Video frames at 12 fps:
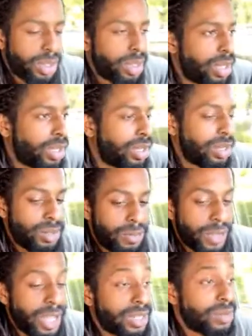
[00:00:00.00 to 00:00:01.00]
And
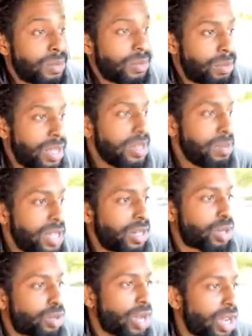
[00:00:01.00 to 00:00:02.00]
as me being
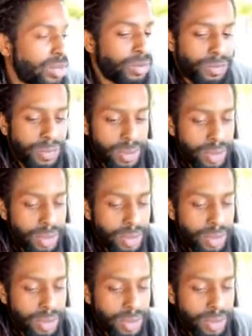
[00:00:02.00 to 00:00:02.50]
a creative,